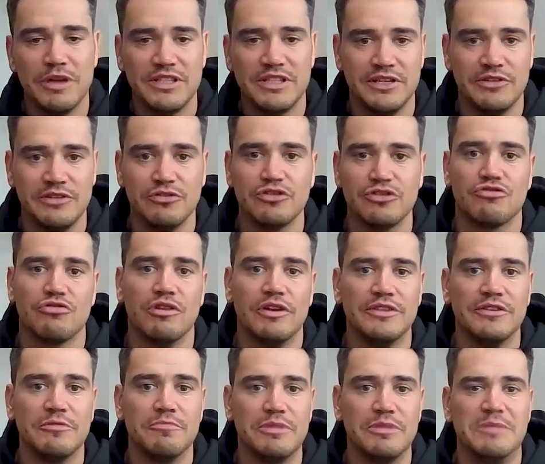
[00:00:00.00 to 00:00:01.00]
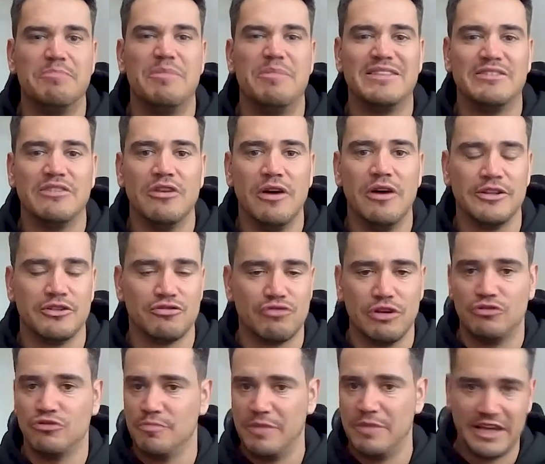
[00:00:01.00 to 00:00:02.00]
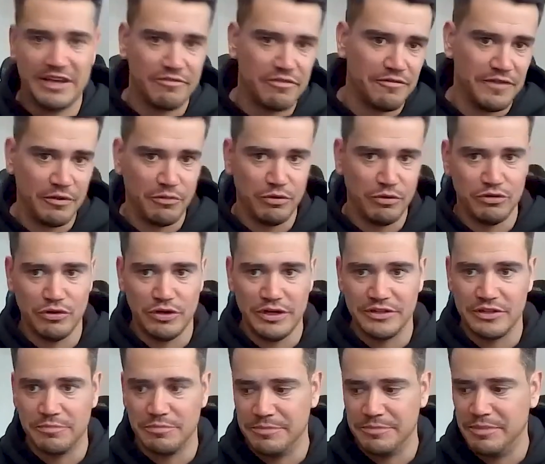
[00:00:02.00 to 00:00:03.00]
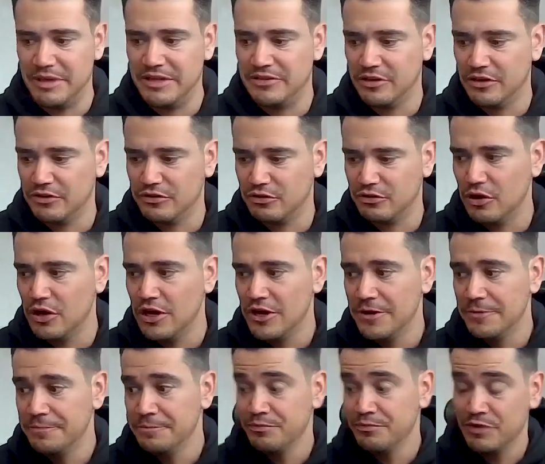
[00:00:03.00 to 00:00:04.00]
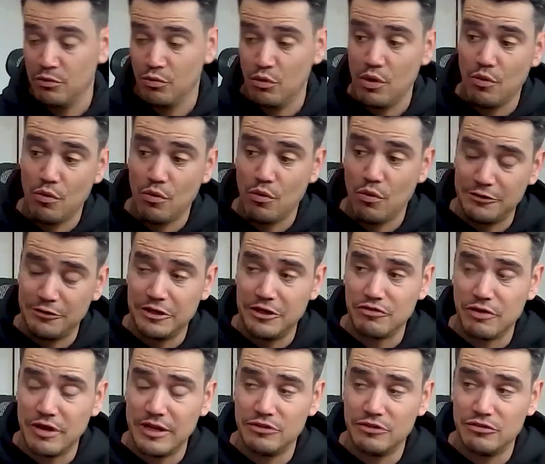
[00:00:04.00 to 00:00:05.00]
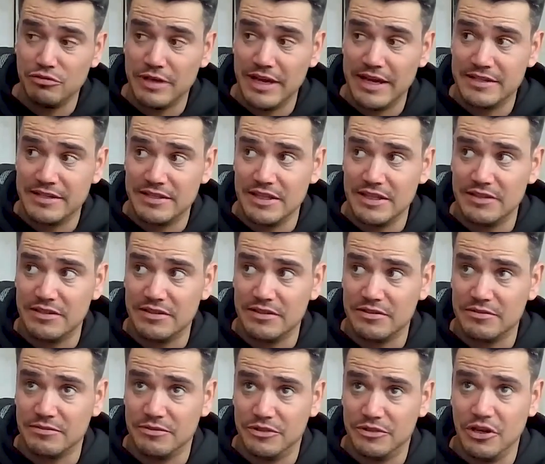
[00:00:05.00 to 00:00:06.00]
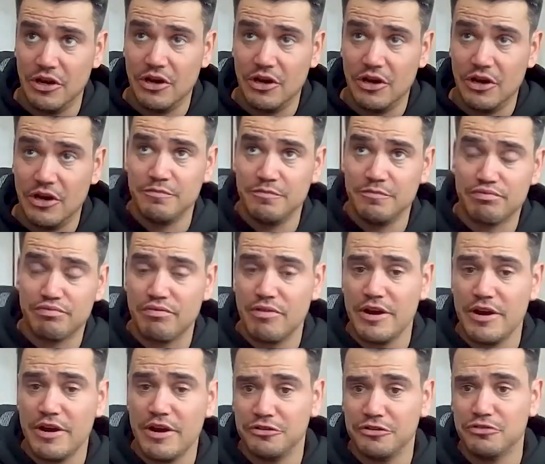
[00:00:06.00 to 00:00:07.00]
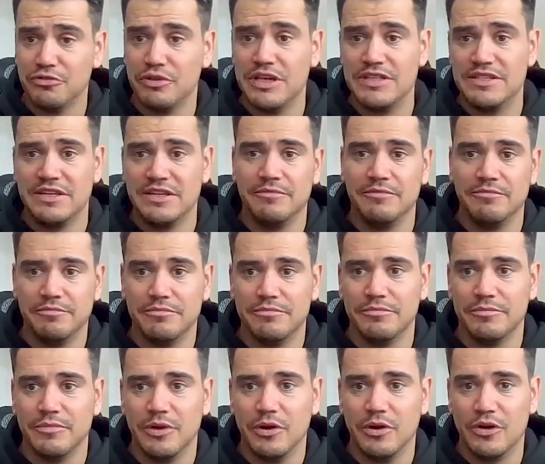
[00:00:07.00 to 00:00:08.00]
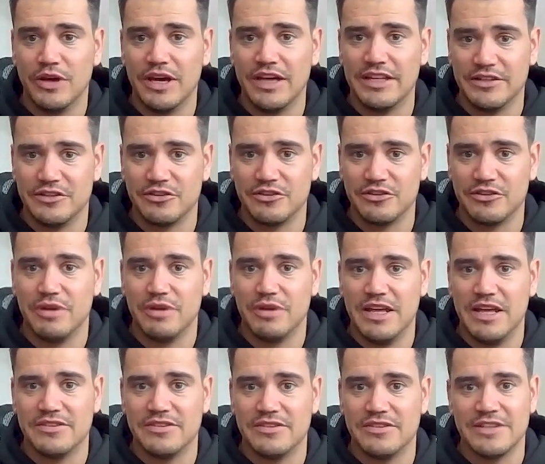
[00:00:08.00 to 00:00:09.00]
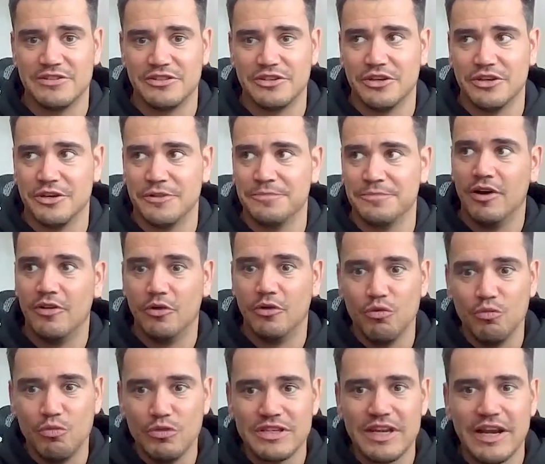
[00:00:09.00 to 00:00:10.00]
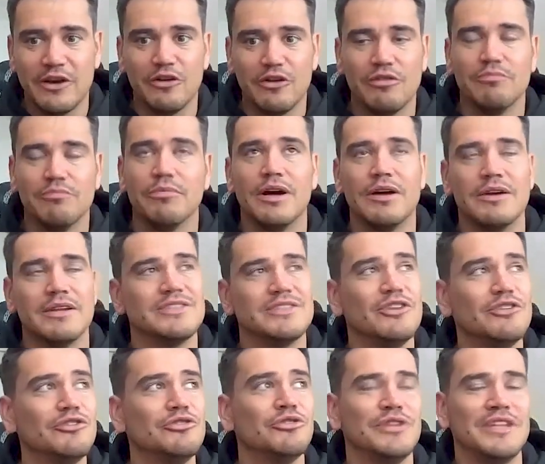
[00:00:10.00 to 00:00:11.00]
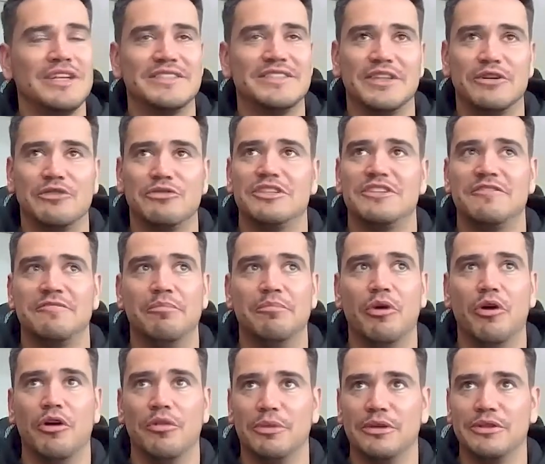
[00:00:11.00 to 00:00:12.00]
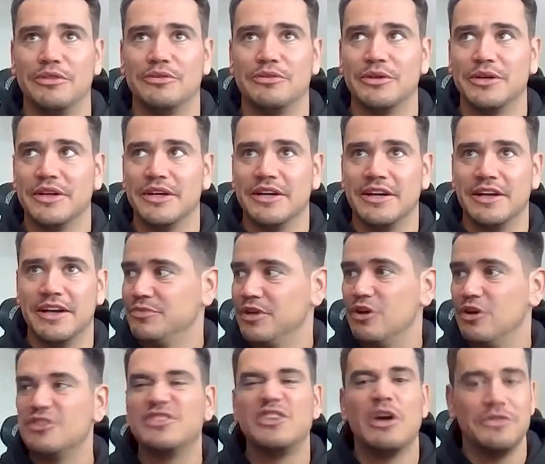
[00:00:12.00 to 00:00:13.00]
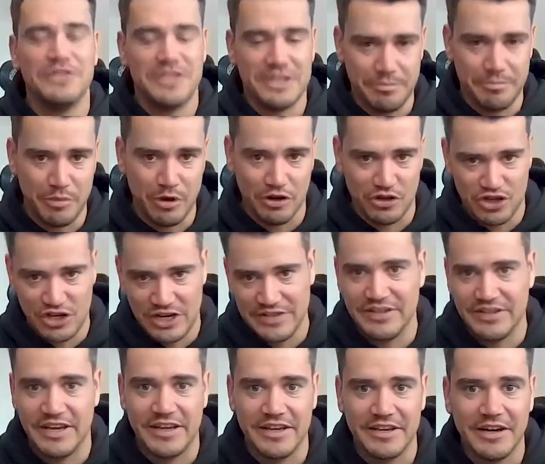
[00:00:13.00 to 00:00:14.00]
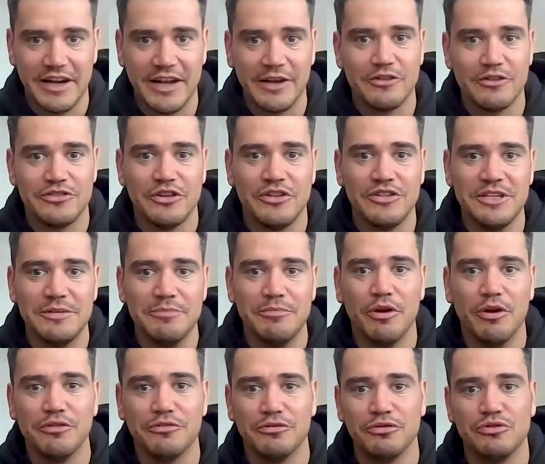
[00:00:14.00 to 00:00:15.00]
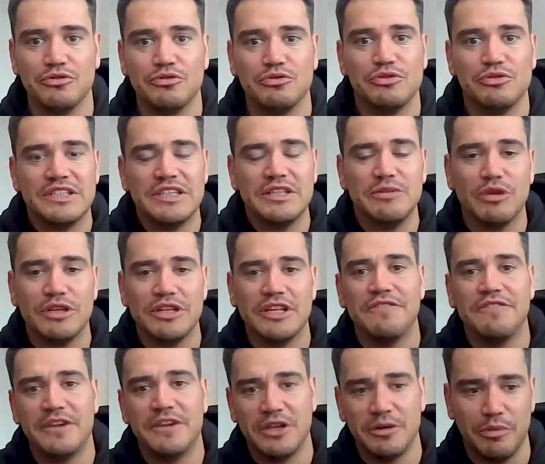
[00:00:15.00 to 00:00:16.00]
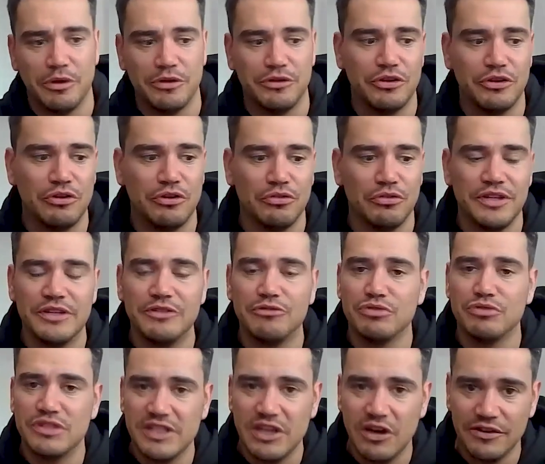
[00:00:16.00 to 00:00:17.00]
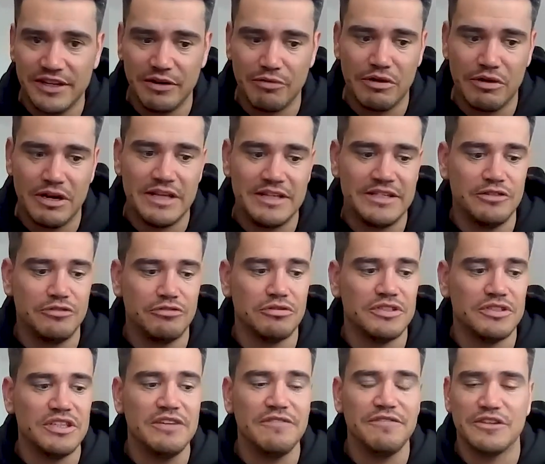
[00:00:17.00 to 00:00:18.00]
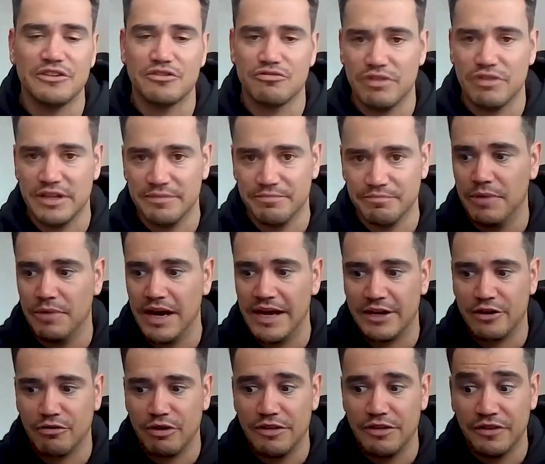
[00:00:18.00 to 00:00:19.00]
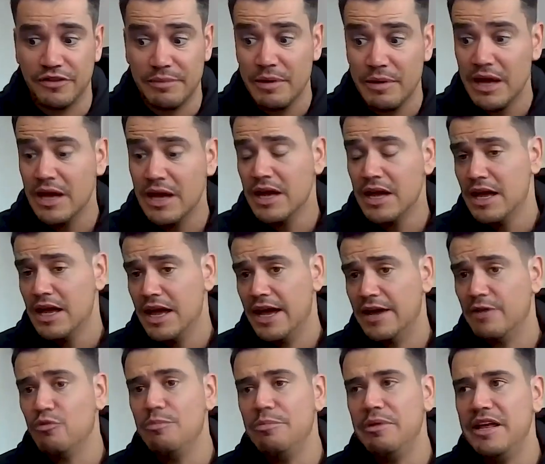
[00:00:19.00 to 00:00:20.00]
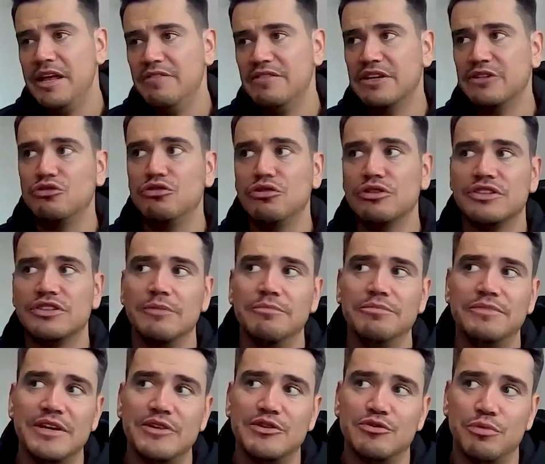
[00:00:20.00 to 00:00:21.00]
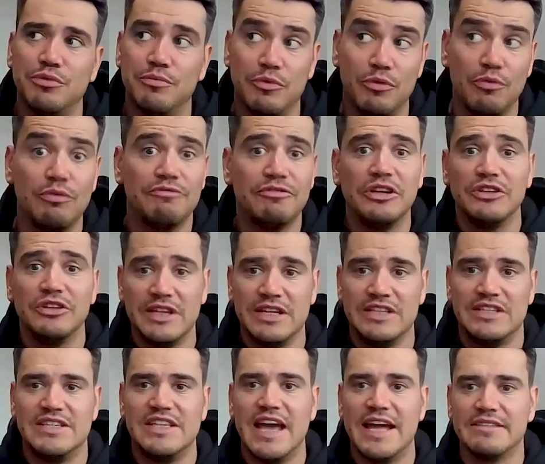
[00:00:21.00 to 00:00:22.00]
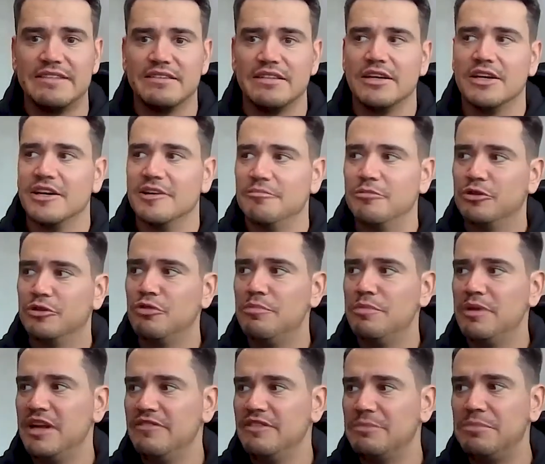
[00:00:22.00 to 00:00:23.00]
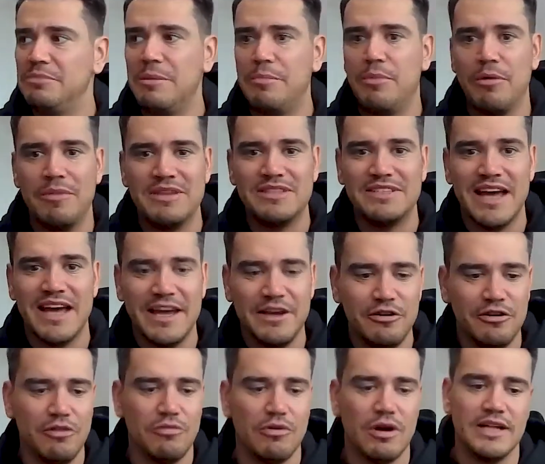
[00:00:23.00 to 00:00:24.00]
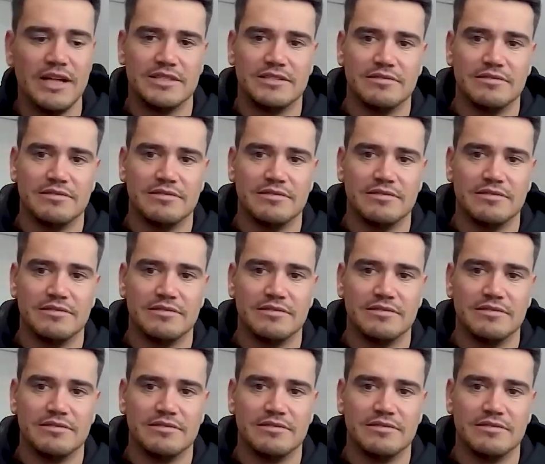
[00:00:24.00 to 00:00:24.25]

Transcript: the industry a little bit better and try to make everything we do a little bit better. So we, we're actually trying to get it done prior to eating okay, that's relays as a, um, almost like a, it's not a non-executive board, but a, uh, like a sounding board, shall I say, like a sounding mm-hmm. board to, to see what they think about the content, to see how they rate it, to see if it's really accurate for them. And we believe that, you know, sometimes we, we've not done it yet, but we believe that people may say, hey, you know what,